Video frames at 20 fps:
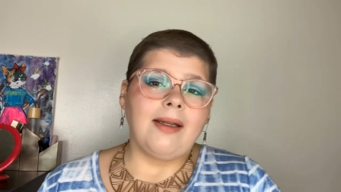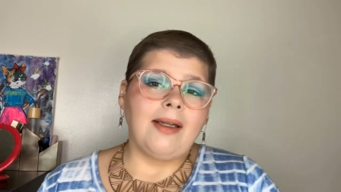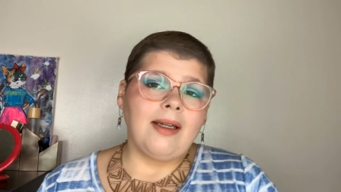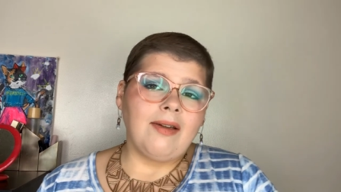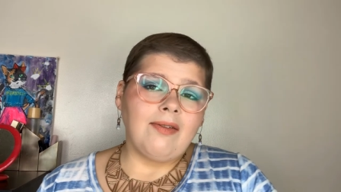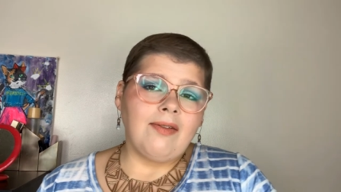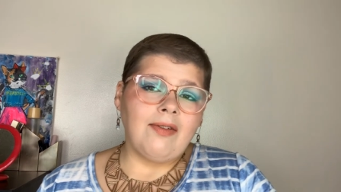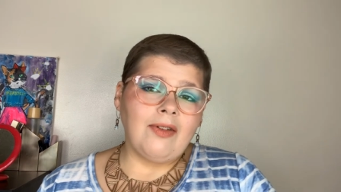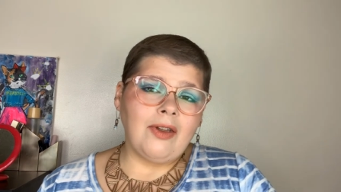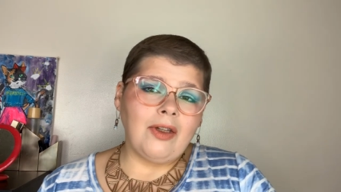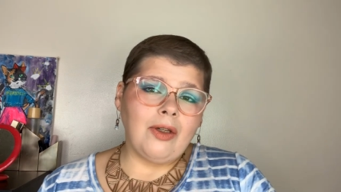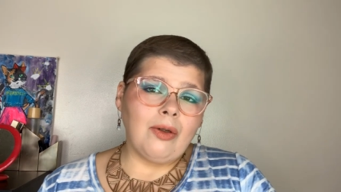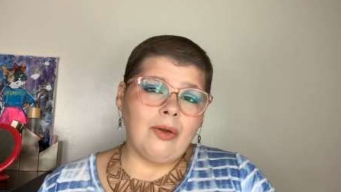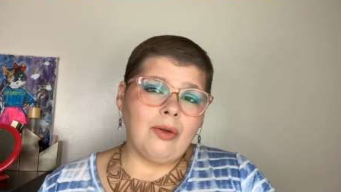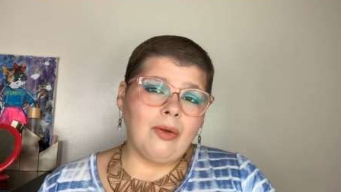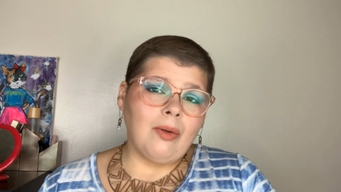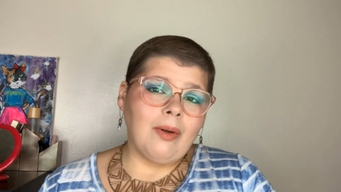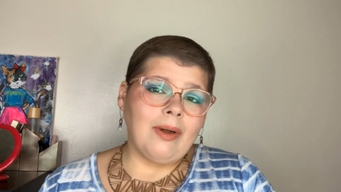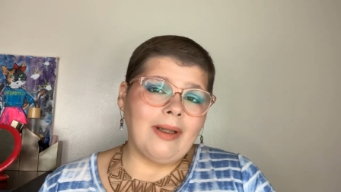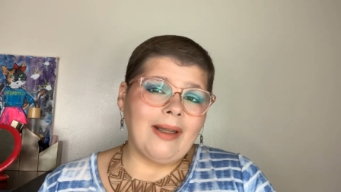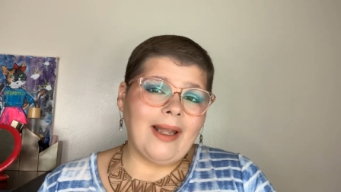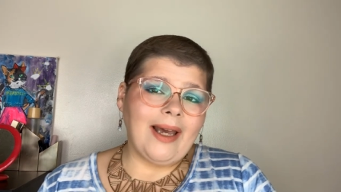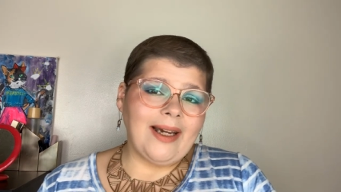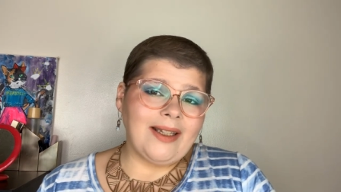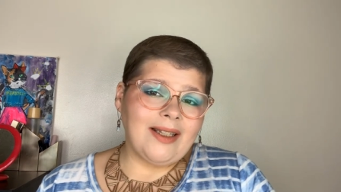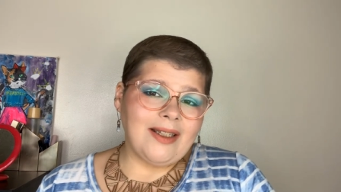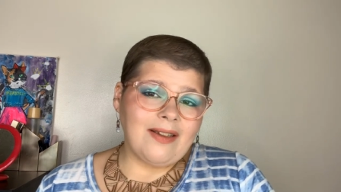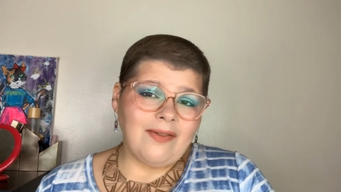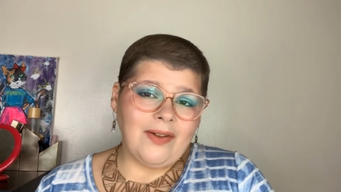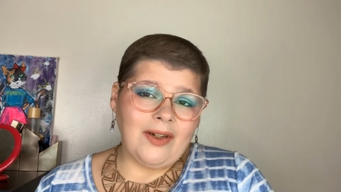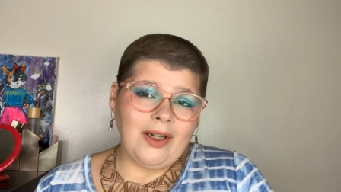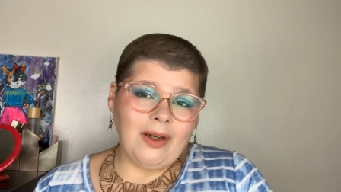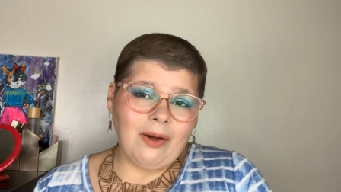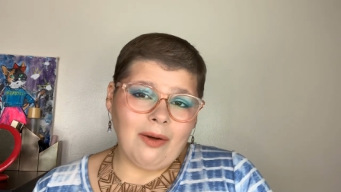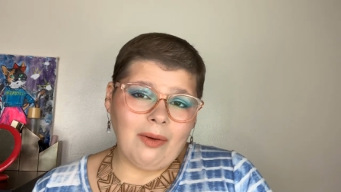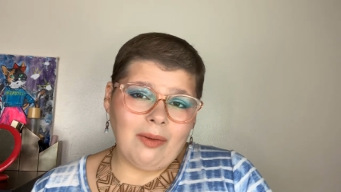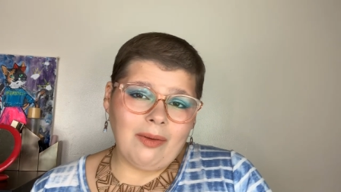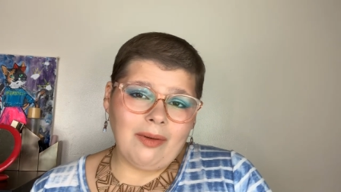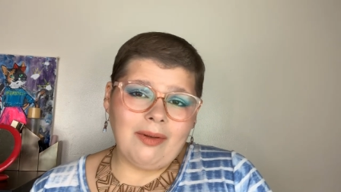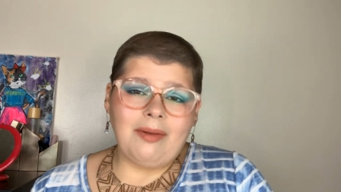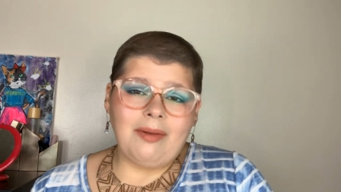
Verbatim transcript: If you like this video,